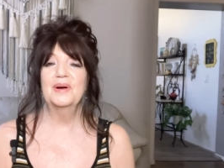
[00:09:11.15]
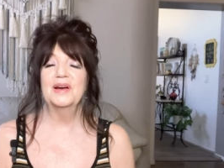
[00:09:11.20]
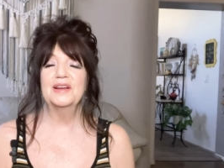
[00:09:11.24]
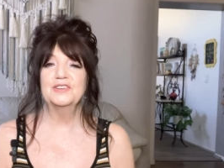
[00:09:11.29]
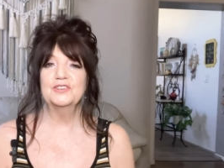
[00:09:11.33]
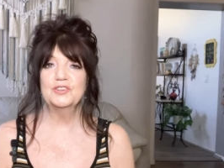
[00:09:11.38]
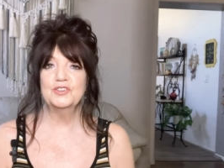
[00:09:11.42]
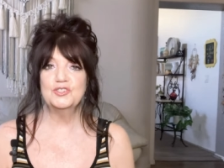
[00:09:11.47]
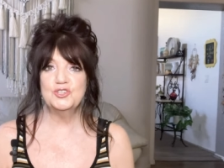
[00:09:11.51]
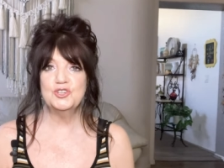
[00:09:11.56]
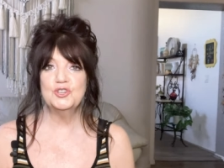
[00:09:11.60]

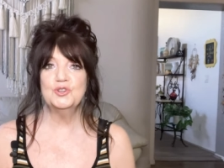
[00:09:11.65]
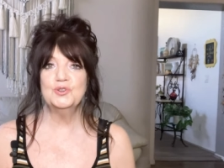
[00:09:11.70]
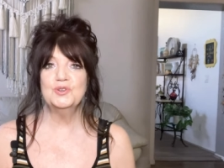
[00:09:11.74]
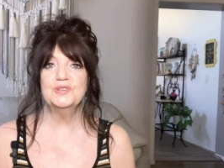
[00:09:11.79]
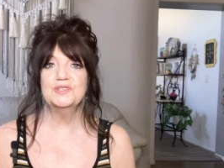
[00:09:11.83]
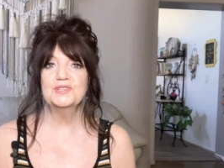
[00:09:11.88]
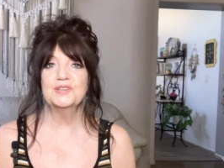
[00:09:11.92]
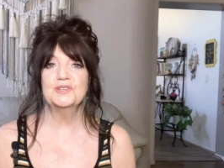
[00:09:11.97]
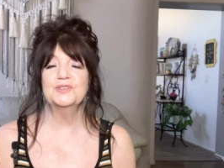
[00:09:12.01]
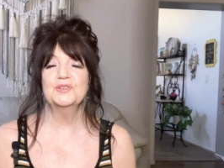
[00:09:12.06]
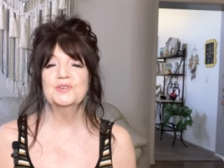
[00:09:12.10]
But to
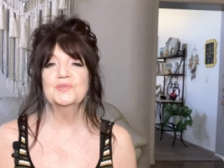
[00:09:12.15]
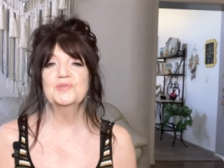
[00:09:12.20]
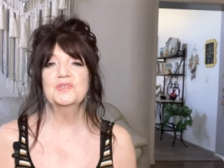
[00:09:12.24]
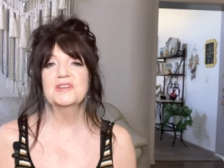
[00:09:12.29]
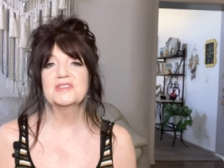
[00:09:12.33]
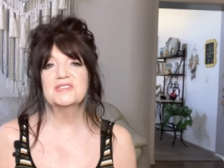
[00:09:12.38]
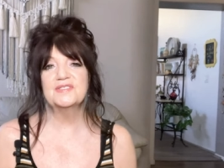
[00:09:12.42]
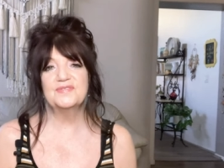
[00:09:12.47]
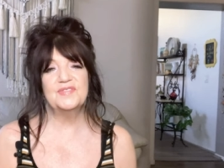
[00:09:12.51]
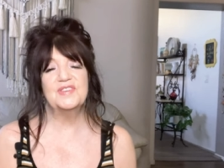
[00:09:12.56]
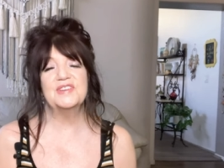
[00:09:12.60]
choose to do
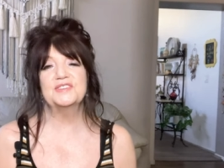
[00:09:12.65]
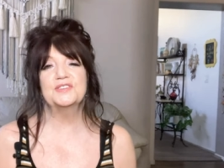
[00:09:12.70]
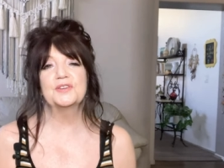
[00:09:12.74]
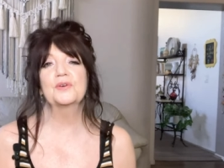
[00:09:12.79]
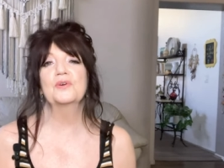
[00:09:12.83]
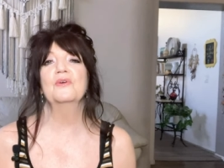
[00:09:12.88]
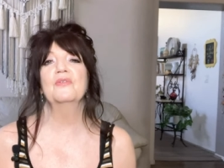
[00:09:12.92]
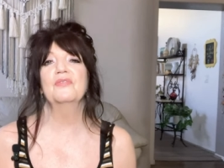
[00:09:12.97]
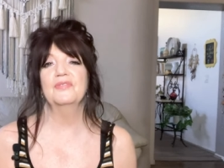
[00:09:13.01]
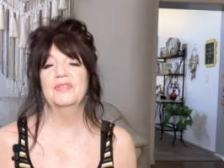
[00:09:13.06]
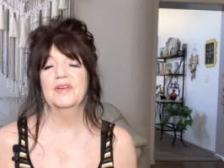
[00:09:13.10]
this
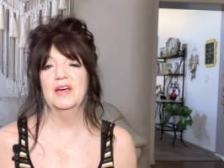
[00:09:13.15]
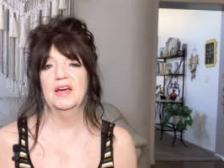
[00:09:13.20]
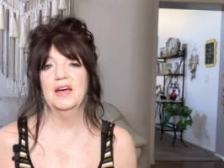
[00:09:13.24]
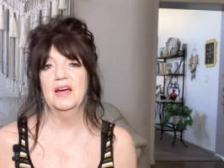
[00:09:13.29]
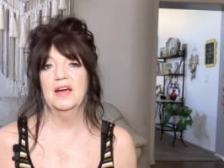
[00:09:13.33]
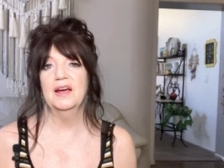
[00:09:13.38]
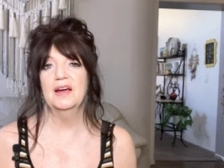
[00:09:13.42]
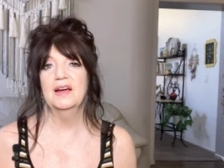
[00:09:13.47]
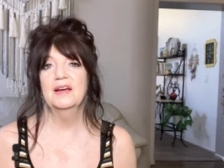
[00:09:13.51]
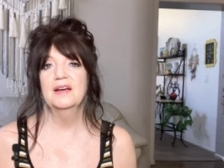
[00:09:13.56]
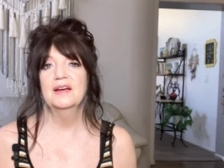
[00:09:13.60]
physical
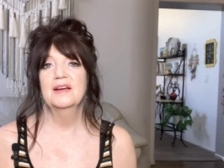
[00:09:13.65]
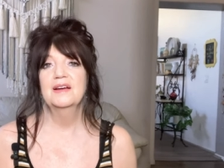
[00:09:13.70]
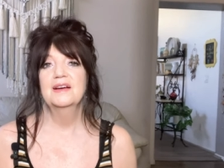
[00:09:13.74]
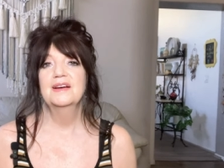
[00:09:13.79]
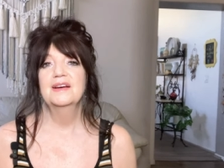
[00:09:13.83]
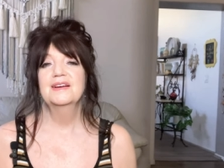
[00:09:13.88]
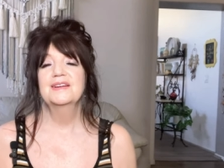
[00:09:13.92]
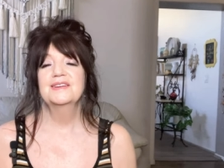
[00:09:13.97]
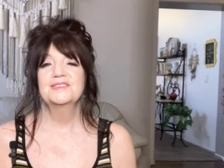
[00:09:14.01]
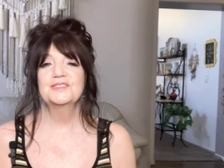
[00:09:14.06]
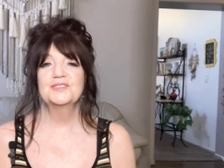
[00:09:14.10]
thing,
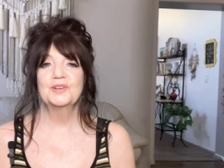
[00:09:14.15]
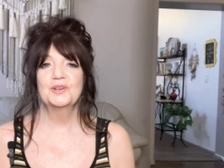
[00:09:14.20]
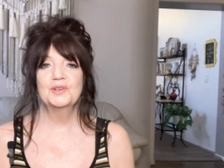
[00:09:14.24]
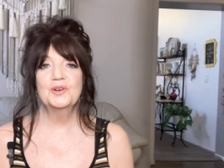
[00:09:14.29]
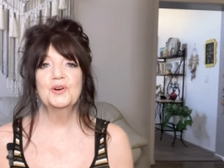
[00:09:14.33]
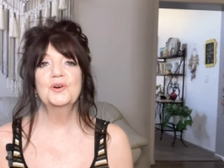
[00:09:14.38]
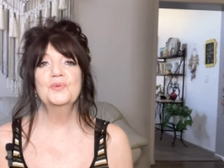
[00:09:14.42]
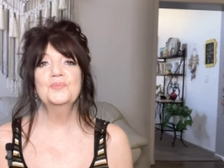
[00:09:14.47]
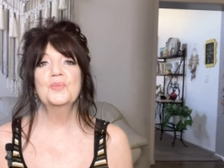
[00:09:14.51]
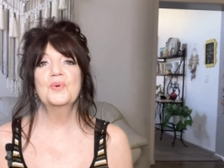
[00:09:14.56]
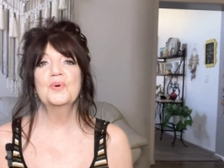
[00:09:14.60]
to
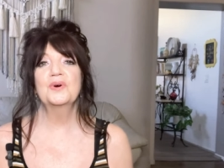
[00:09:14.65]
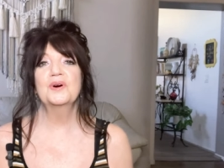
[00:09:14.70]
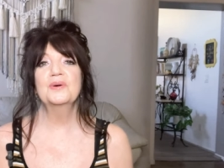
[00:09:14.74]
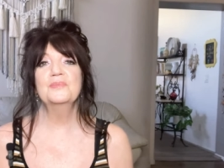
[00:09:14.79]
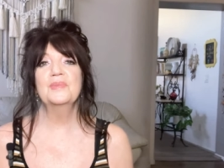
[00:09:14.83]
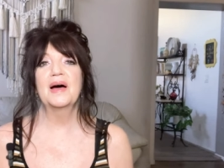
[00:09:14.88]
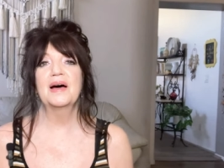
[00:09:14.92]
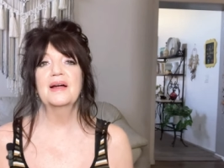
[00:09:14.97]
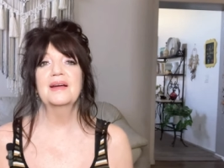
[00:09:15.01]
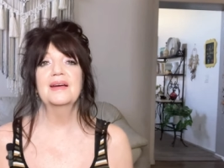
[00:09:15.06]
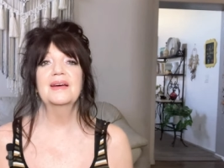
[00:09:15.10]
learn
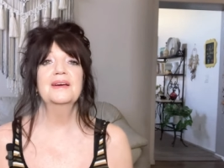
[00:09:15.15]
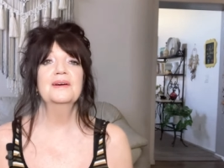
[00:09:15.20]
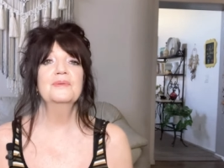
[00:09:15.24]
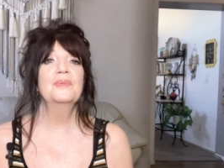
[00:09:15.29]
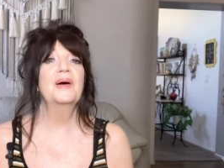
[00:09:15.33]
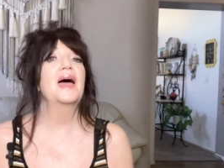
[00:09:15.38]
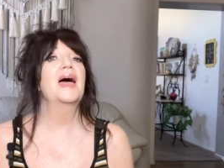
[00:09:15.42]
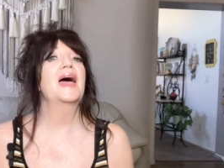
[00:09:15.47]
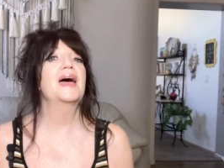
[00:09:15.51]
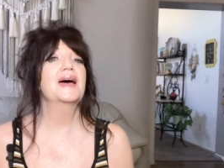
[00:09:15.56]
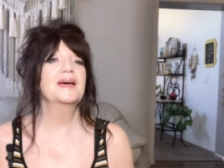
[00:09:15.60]
more about
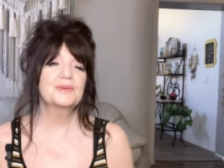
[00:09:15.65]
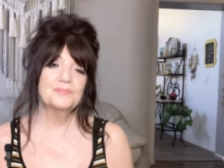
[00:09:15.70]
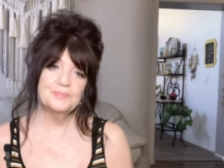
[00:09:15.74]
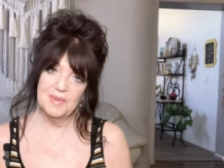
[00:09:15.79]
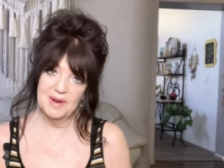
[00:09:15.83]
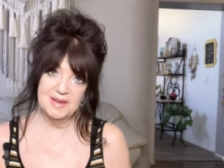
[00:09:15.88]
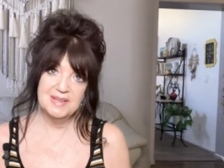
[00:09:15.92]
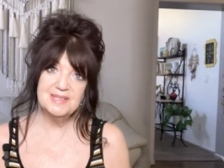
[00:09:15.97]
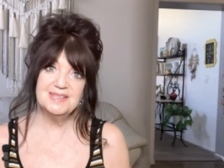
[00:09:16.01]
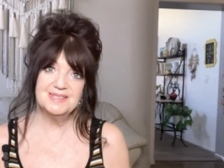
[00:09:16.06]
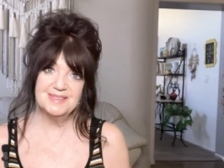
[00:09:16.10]
him
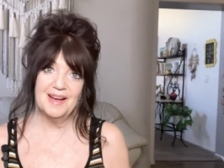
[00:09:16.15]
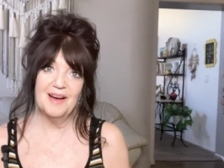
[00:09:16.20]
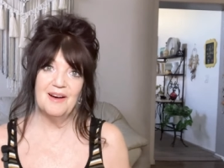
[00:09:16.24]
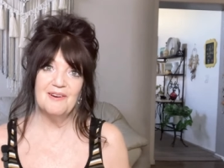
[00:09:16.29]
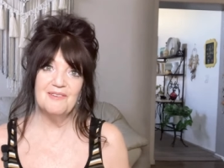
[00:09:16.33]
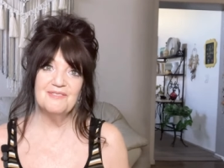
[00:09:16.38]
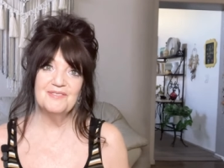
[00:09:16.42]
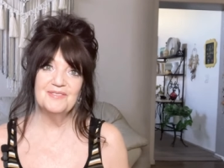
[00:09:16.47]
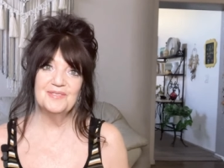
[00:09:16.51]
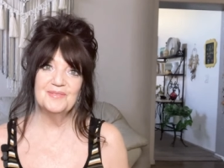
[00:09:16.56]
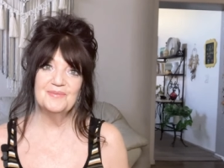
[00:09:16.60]
and
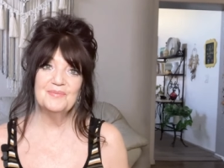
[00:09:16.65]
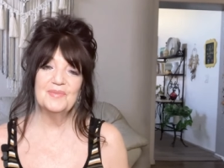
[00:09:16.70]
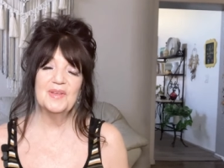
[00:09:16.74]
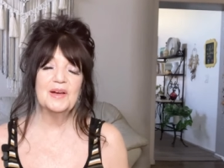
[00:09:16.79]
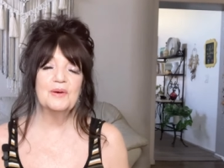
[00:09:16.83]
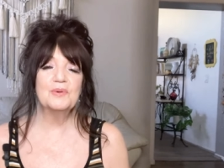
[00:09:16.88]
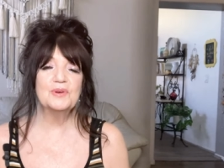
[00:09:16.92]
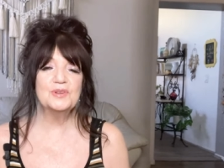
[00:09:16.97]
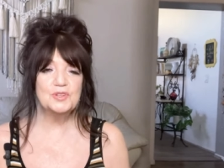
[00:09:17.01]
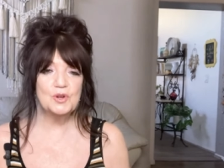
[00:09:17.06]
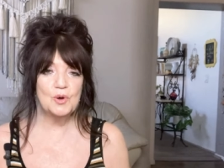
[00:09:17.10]
myself.
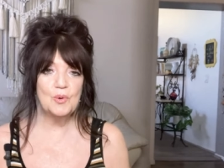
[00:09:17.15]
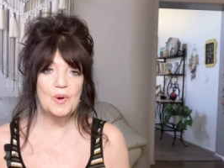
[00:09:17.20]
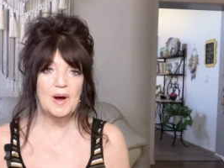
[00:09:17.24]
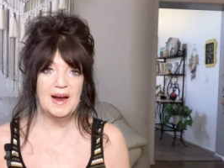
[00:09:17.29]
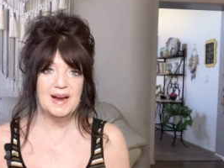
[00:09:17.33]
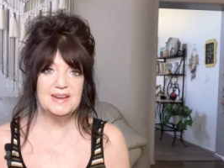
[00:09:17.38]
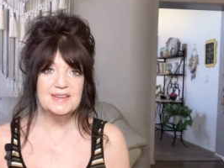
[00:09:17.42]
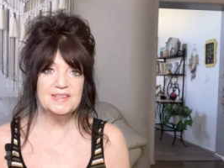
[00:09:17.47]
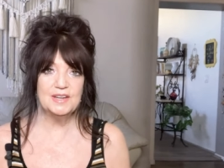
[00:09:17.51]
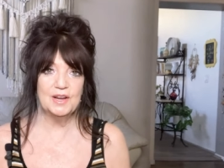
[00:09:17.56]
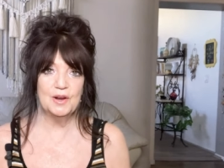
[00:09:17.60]
It was
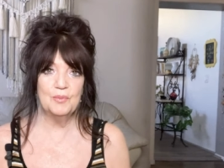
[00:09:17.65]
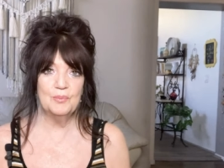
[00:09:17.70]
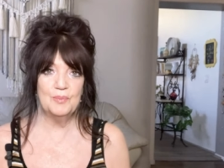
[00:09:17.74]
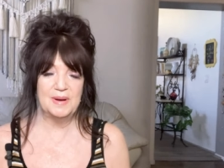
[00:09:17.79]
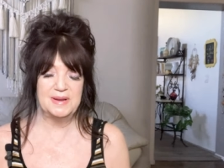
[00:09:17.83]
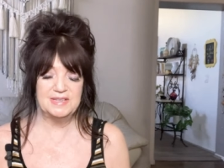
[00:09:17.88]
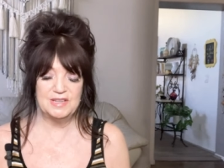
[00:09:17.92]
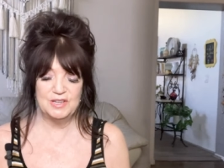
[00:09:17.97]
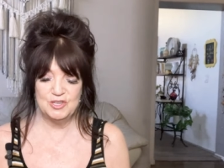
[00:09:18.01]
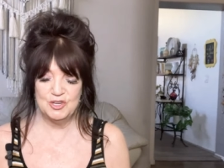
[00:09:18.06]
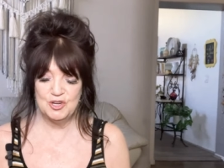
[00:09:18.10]
quite an
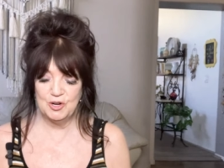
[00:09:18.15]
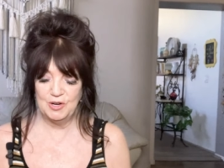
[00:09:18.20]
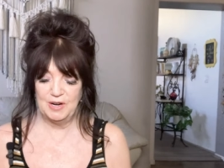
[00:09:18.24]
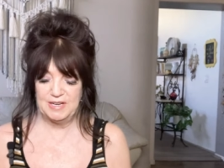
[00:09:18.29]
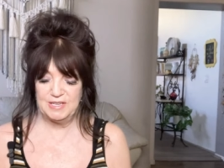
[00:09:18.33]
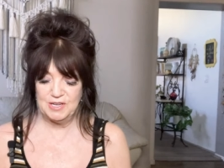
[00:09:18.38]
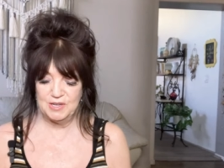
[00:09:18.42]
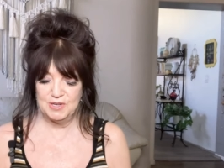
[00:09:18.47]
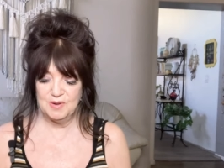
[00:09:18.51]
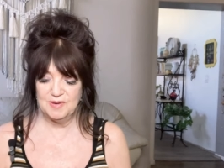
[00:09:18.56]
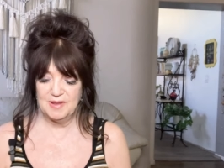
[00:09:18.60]
amazing
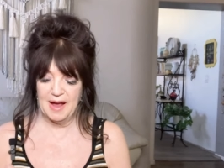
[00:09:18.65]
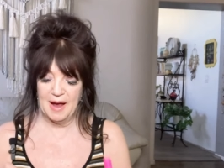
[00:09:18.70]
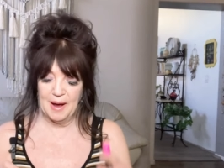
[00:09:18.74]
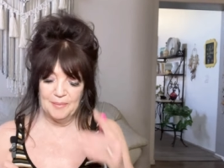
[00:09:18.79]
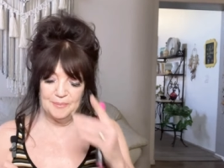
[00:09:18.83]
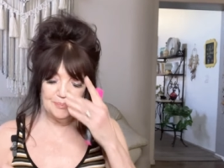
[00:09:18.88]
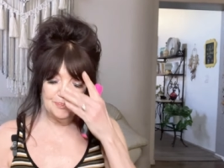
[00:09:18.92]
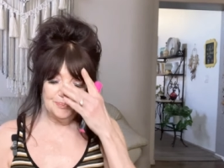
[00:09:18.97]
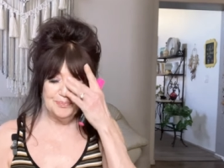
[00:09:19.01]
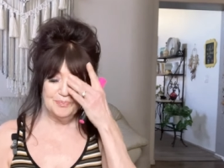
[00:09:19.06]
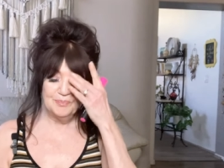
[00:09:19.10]
journey to do
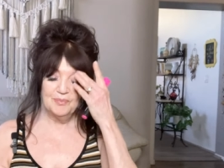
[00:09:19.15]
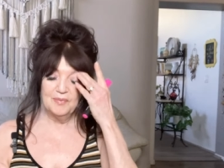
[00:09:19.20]
that.